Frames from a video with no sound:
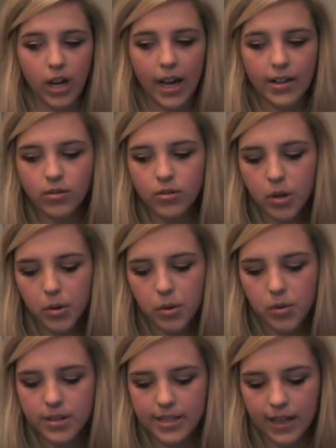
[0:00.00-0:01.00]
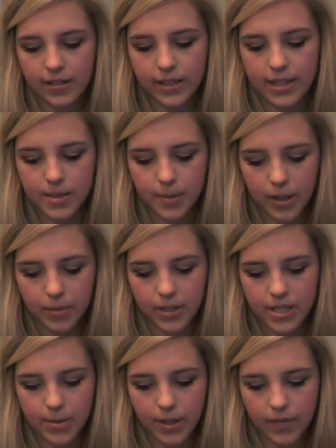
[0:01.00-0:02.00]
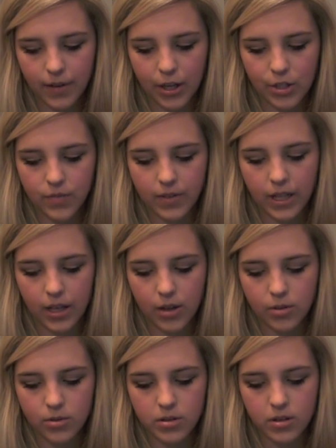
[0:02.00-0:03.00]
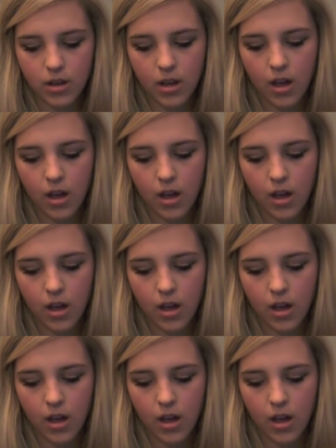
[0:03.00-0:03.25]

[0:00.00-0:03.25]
I don't know who exactly inspired me to make fashion videos.